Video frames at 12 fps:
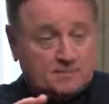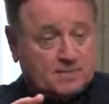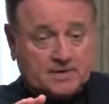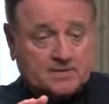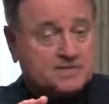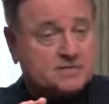
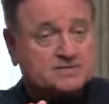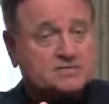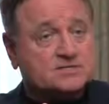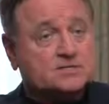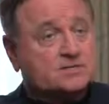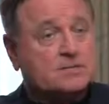but it
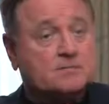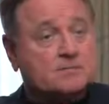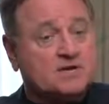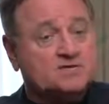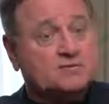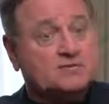doesn't
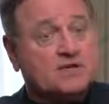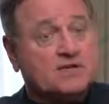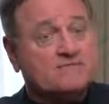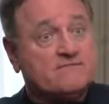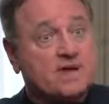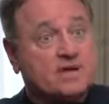measure the
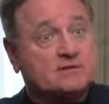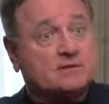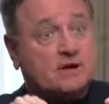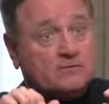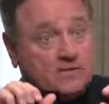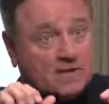
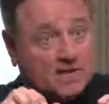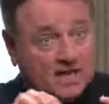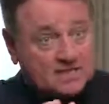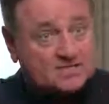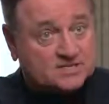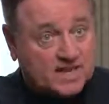effect of the
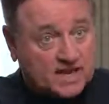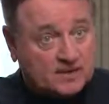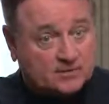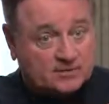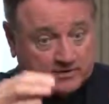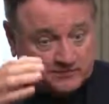light
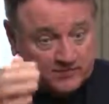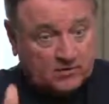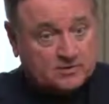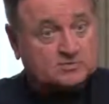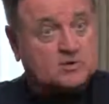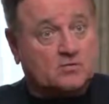scatter that
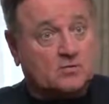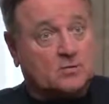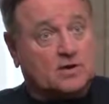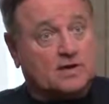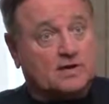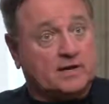falls on the
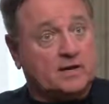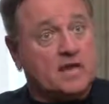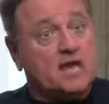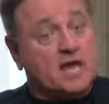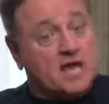retina